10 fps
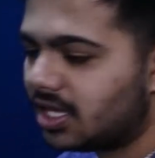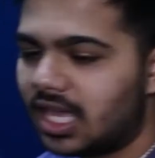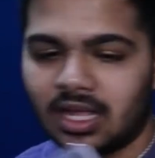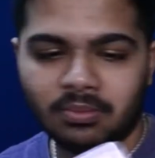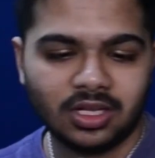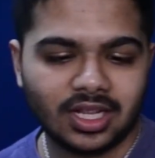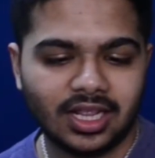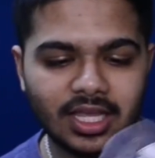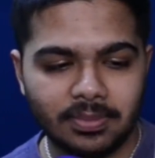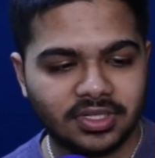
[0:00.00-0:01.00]
cable
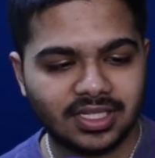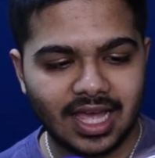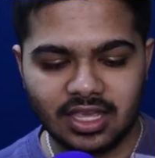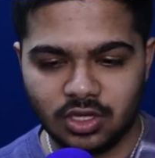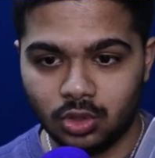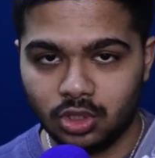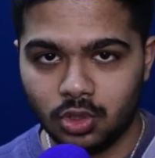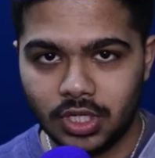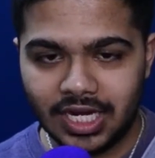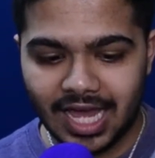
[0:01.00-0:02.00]
clips that you
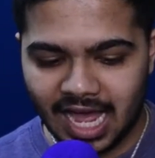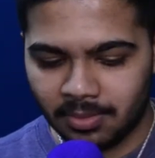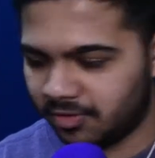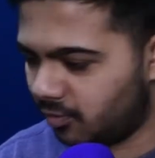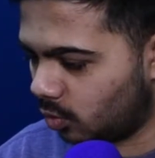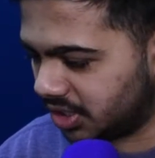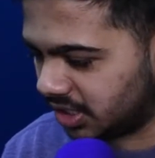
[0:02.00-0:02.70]
do need a hammer for.